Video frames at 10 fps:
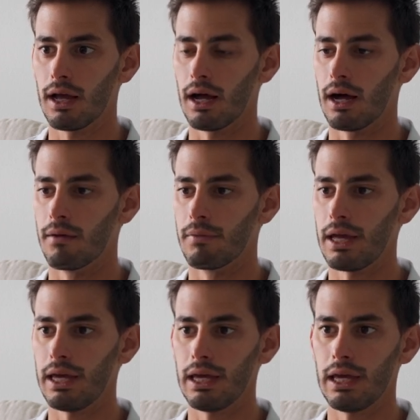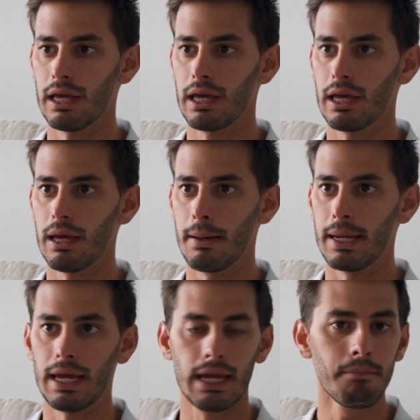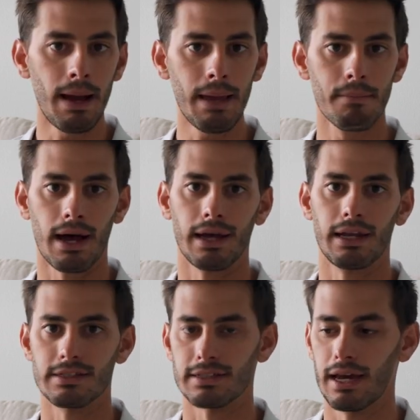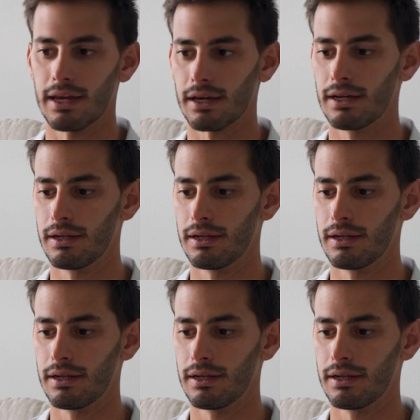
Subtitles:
it in my mind it's like,